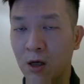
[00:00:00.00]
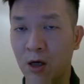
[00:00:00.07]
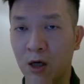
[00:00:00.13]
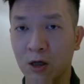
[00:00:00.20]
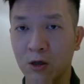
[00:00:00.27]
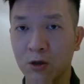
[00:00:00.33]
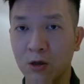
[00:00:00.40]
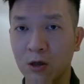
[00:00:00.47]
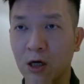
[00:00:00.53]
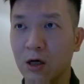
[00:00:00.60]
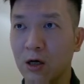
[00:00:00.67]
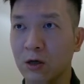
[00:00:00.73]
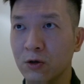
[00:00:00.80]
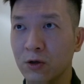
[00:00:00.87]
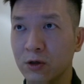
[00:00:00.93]
And good luck
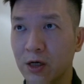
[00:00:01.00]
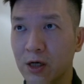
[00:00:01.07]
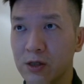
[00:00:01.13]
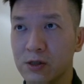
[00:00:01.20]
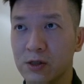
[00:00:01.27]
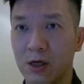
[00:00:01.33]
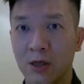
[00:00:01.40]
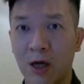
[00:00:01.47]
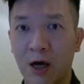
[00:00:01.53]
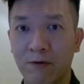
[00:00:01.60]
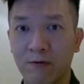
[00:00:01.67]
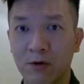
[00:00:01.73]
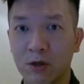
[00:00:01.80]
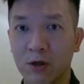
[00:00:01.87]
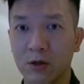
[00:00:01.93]
on your test and
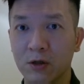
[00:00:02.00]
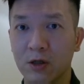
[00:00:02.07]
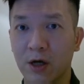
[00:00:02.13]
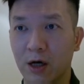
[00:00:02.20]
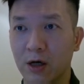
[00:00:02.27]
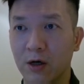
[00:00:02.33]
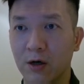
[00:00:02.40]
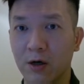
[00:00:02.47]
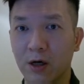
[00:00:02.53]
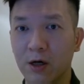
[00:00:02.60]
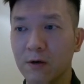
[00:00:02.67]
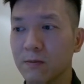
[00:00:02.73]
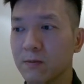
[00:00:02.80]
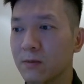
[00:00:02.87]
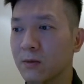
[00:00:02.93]
have a good day.
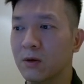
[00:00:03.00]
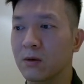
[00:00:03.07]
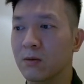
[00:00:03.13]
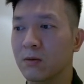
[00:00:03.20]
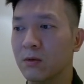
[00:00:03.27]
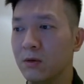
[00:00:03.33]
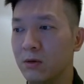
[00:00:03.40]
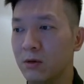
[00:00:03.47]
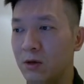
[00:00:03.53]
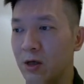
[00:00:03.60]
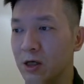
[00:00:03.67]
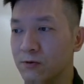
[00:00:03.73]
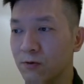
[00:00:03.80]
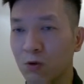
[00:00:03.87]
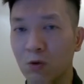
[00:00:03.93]
Okay, thanks for